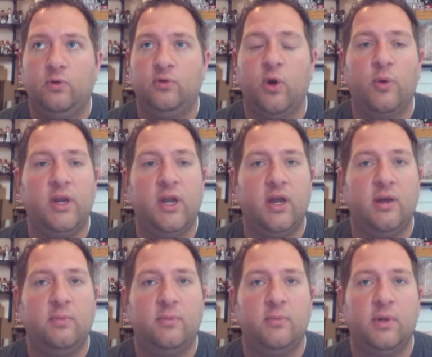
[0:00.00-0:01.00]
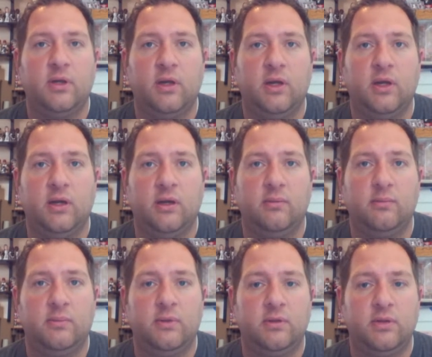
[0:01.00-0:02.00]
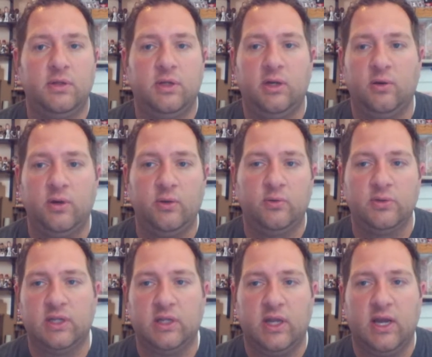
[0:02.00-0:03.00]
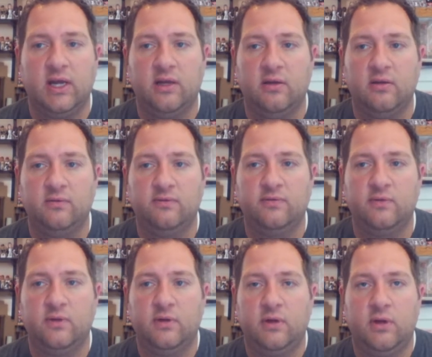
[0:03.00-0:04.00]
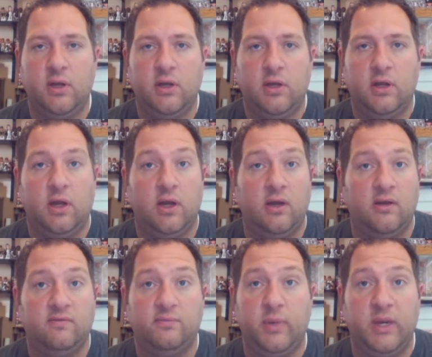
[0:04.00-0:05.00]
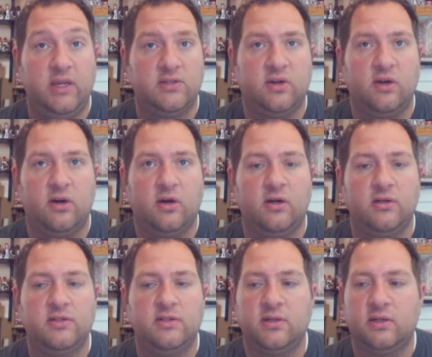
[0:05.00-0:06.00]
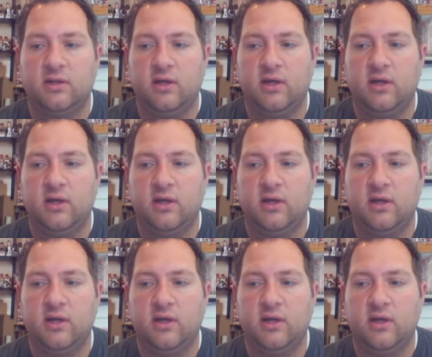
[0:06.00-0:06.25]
Growing up, it was a lot of base cards.